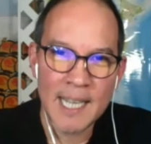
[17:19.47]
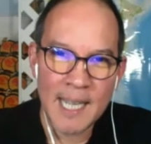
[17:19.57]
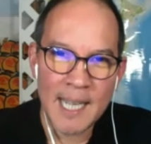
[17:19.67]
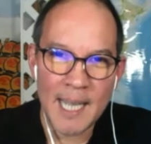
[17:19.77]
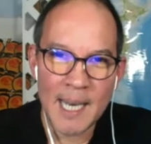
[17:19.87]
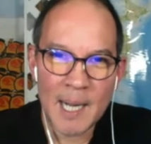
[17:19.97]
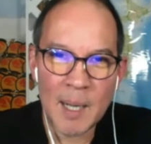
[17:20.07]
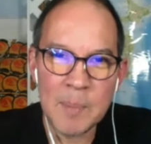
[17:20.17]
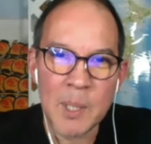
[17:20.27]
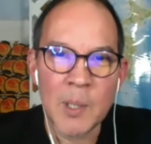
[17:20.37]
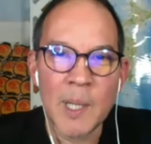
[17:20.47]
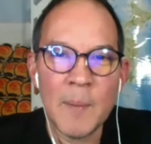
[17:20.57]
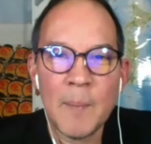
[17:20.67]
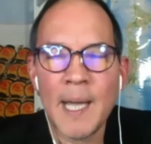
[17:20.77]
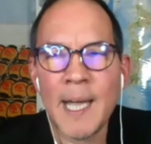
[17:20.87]
and upload it.
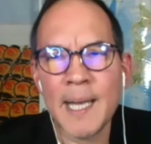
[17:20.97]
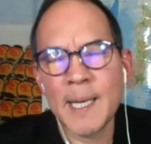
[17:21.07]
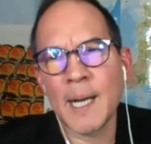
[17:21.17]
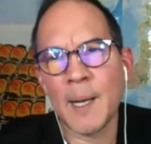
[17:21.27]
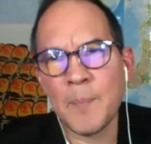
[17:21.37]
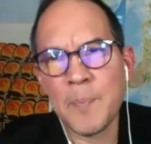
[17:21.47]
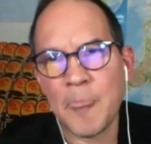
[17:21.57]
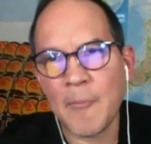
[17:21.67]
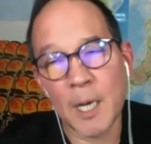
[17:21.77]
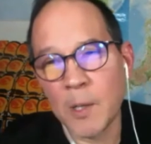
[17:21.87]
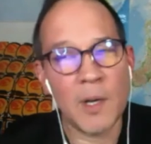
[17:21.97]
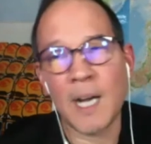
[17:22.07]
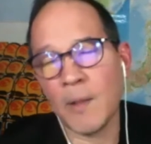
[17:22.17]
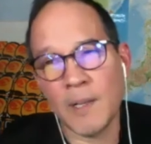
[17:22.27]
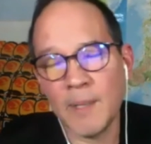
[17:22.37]
And I don't know
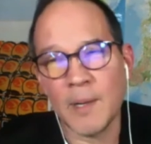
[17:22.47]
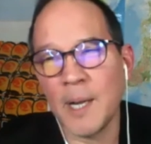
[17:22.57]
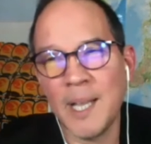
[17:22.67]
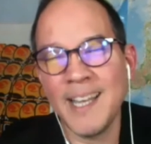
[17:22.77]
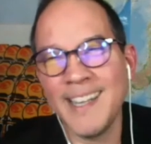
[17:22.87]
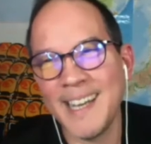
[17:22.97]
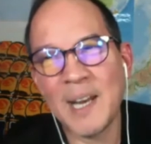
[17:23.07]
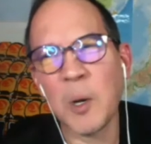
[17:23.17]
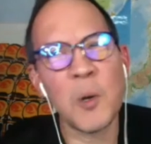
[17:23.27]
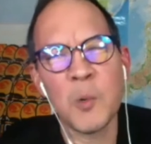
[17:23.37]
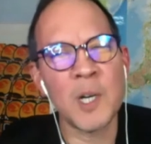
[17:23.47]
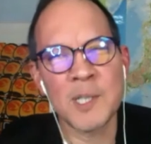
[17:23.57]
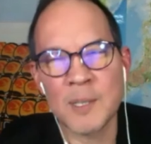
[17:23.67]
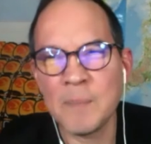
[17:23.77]
how they, I don't know who watched it,